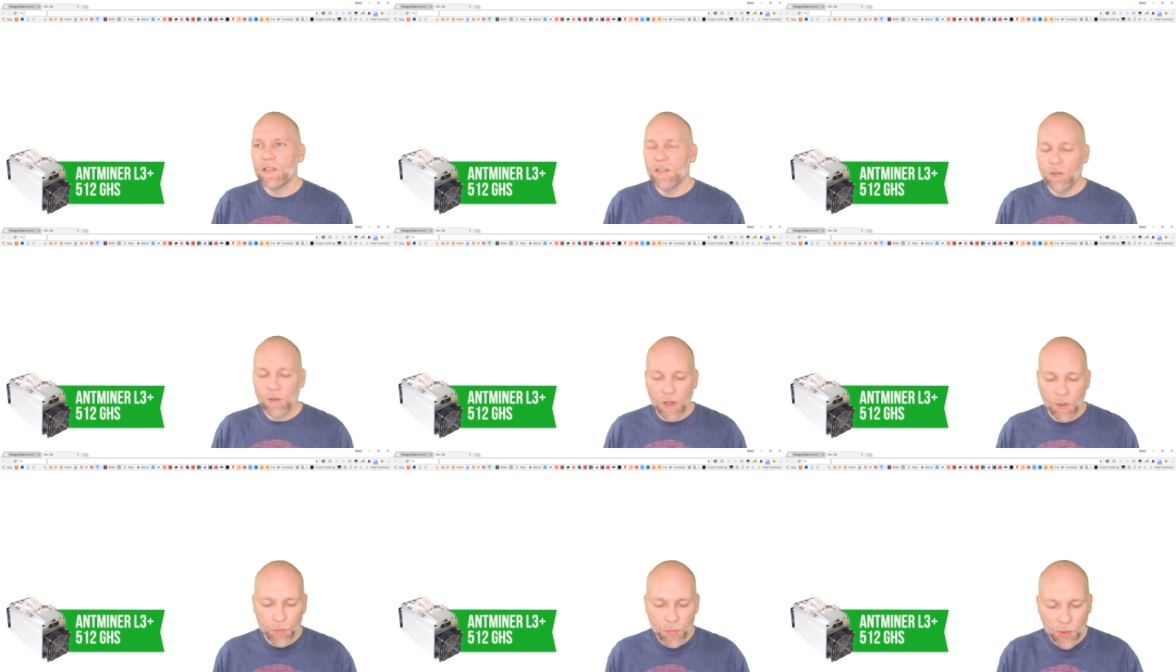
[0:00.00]

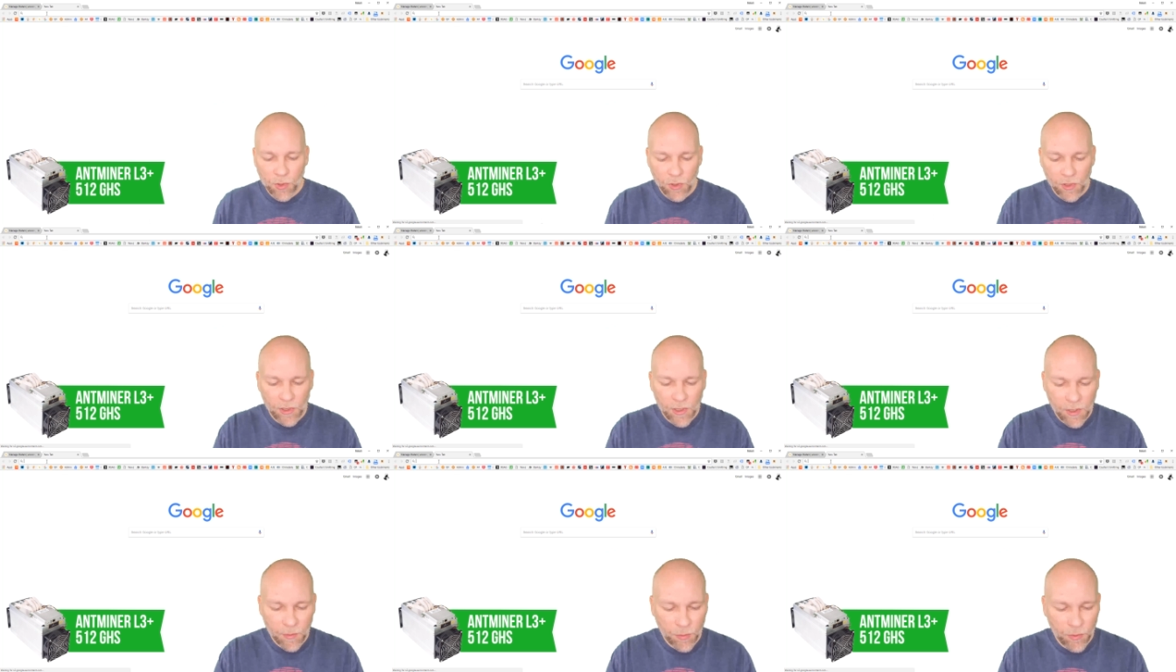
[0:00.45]
So I'll pull
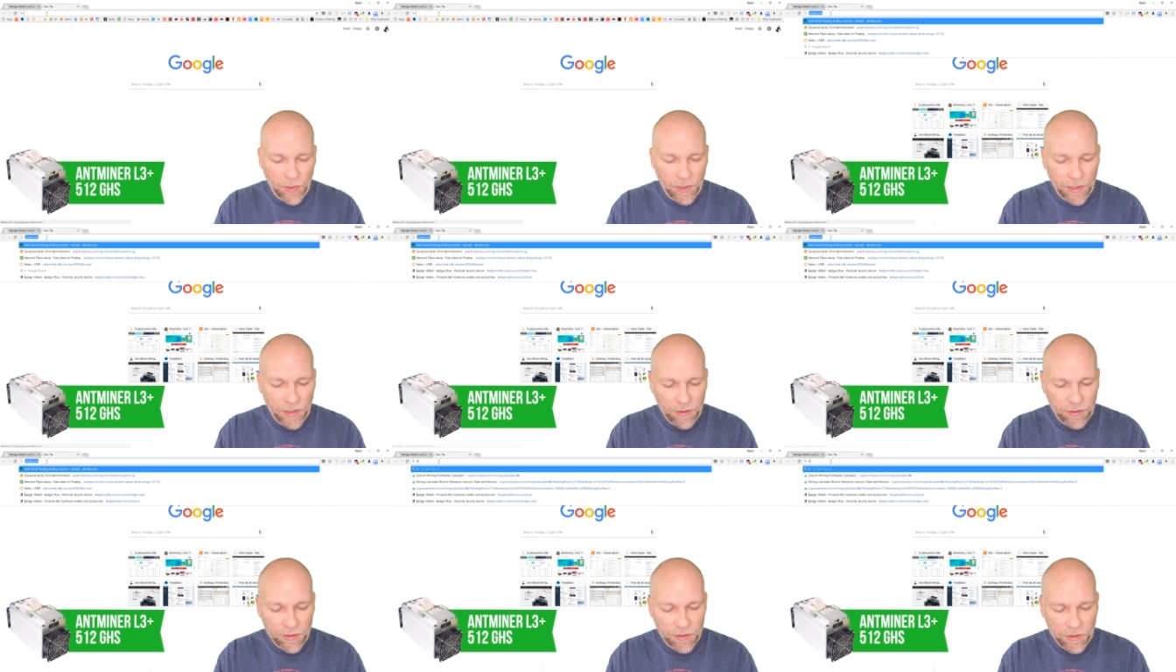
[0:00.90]
it up right
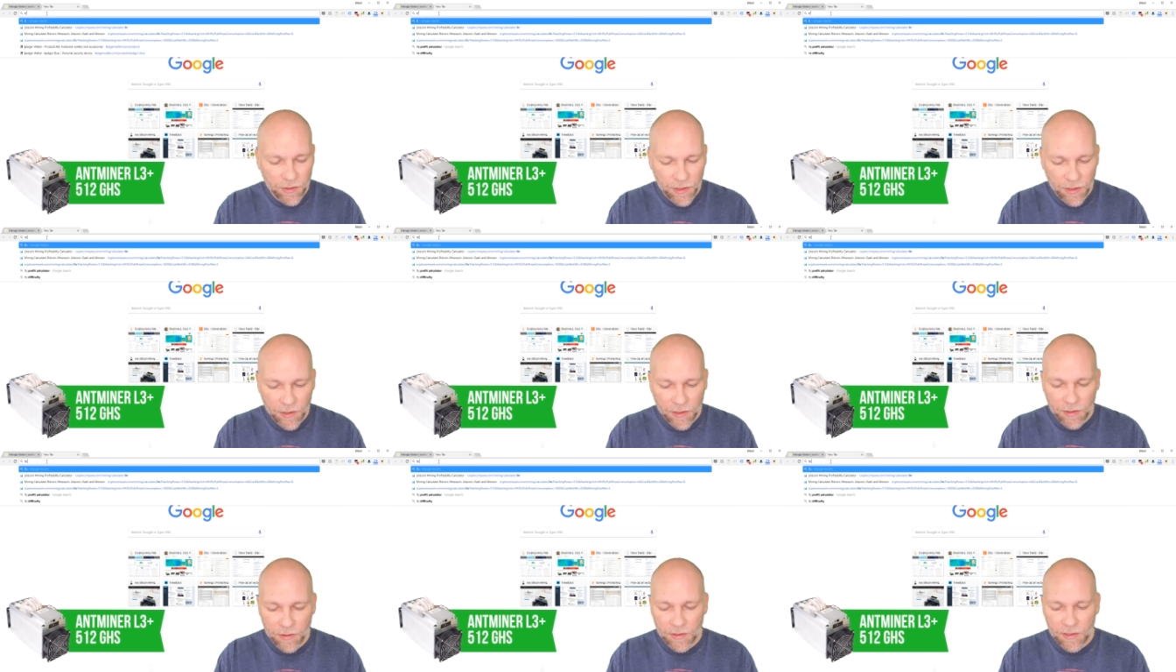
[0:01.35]
here so
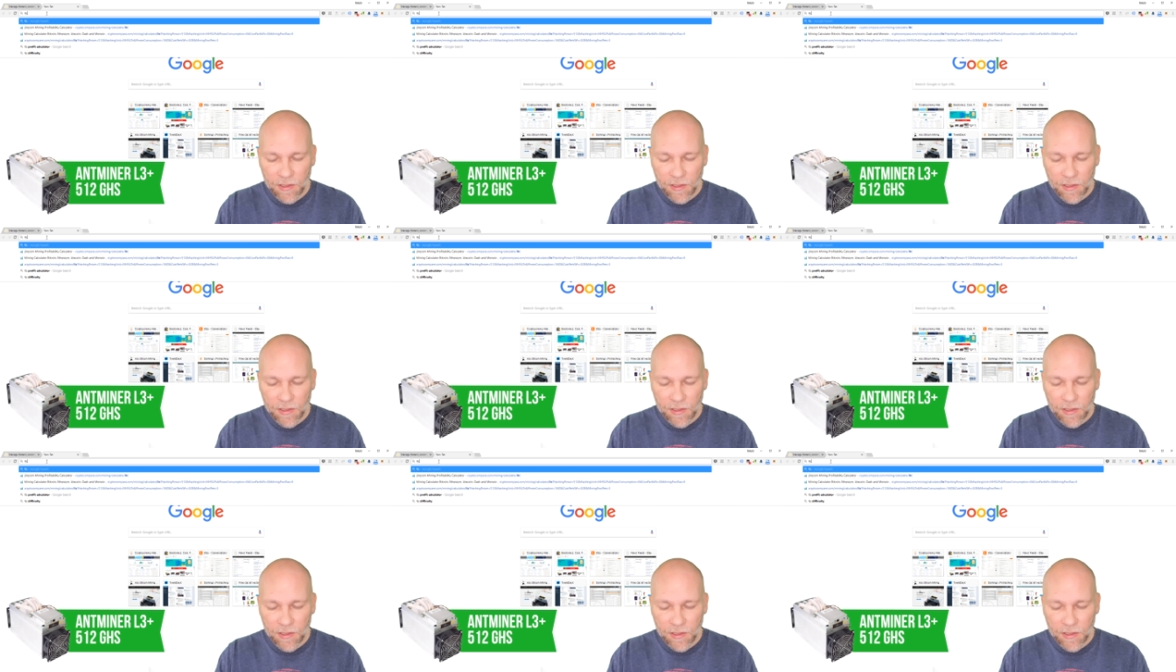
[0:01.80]
you can